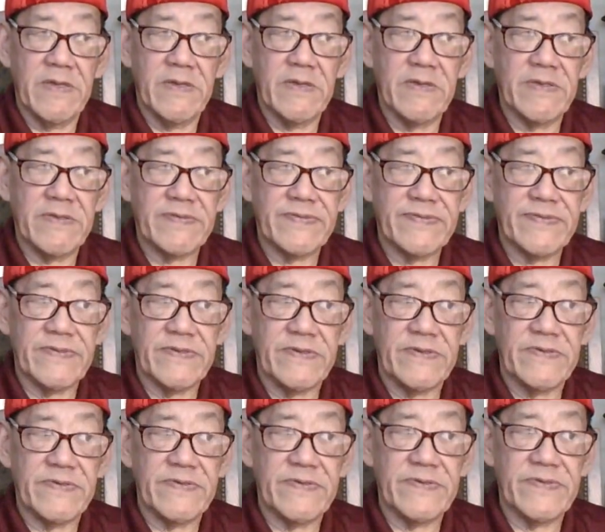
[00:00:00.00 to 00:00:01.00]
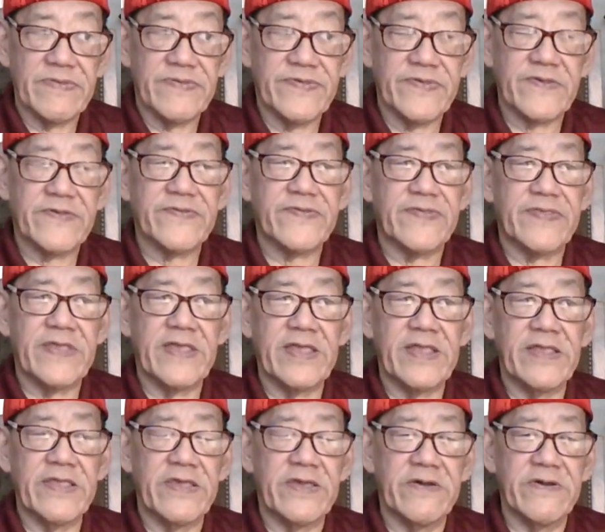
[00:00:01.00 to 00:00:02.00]
let's see,
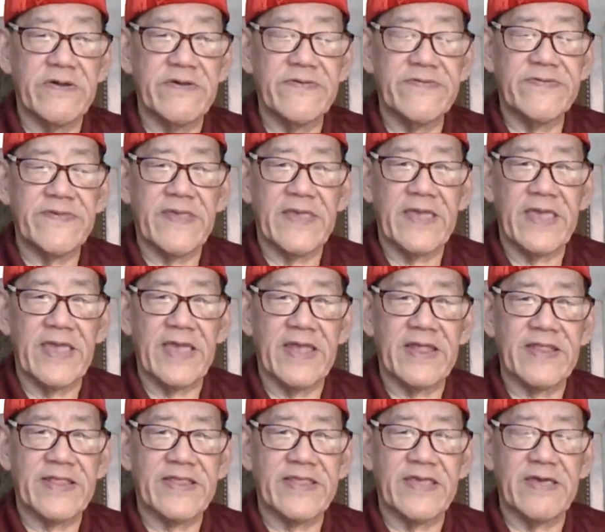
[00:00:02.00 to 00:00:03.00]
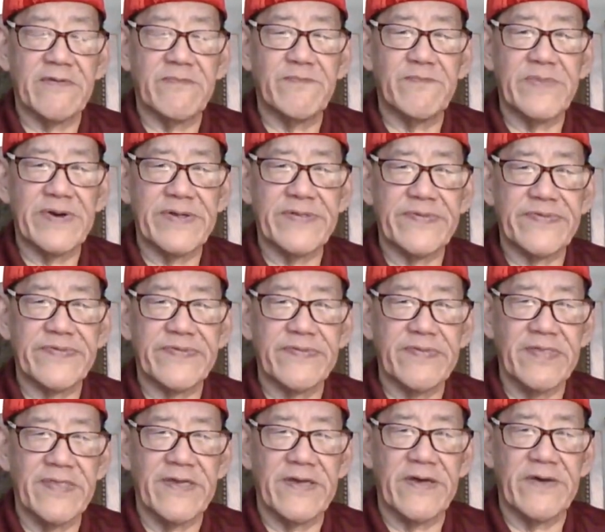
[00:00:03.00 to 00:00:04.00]
16 years and 10 months
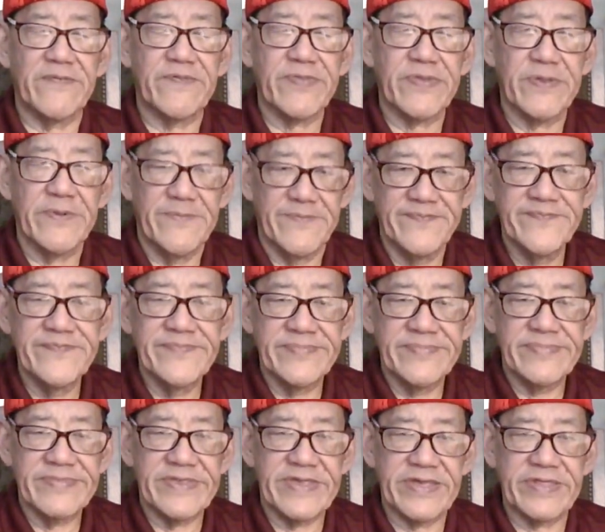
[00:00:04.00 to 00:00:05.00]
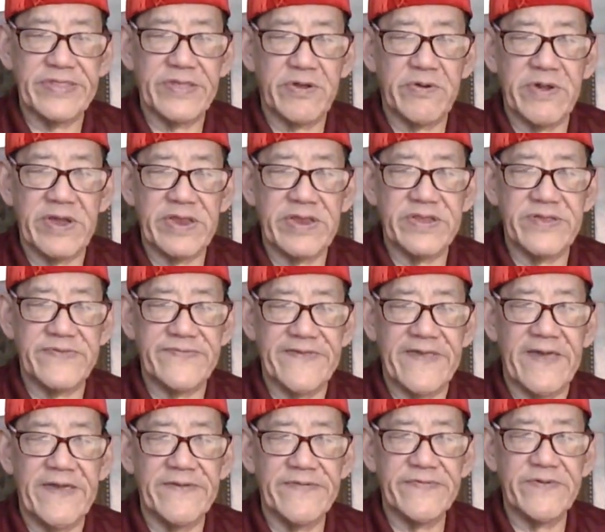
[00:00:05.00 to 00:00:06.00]
left. Then the great
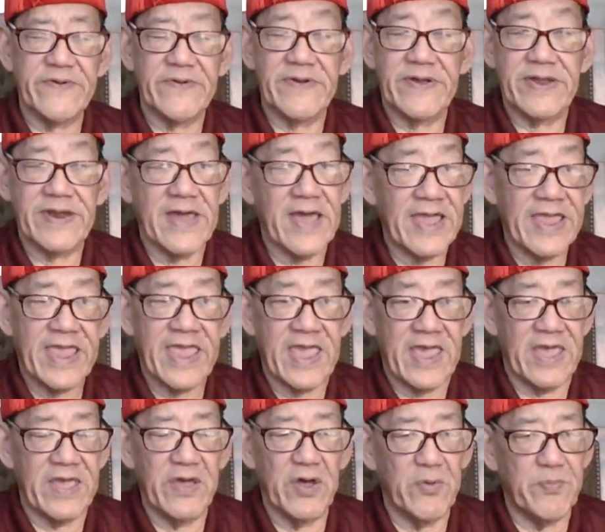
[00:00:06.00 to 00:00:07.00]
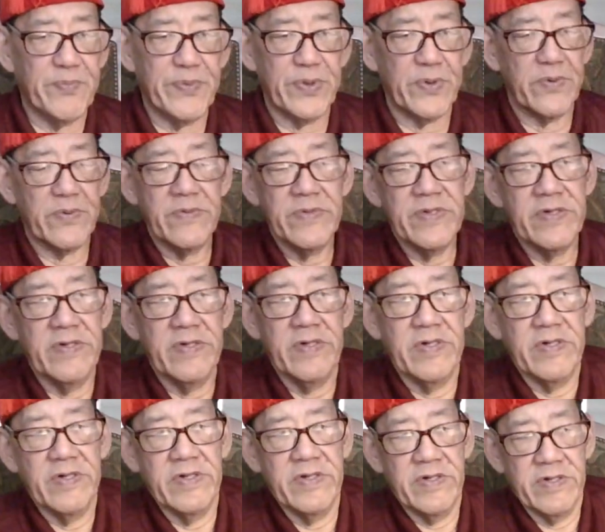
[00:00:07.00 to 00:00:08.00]
disaster, and I can't help you.
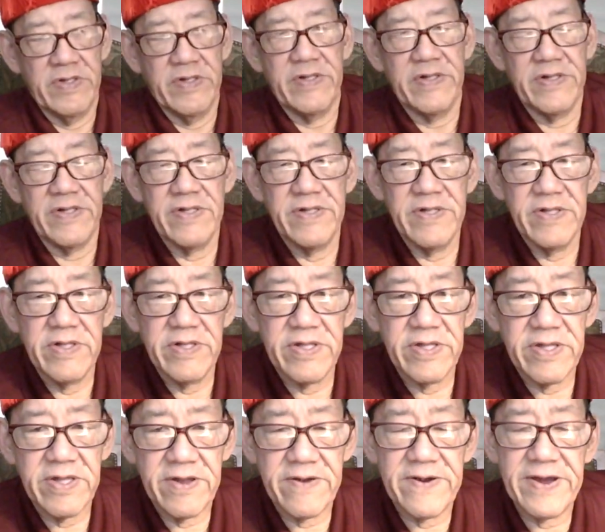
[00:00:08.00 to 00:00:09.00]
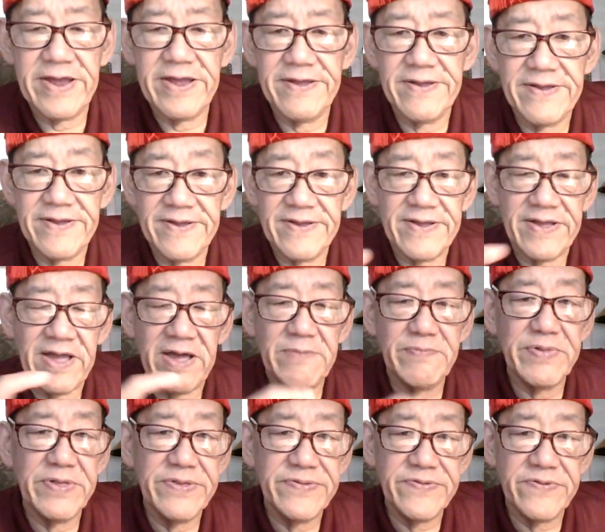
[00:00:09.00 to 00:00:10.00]
All right? God
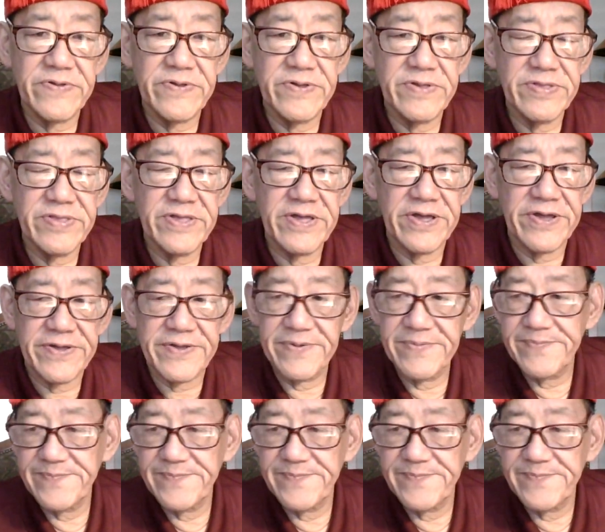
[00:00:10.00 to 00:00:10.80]
bless and good luck.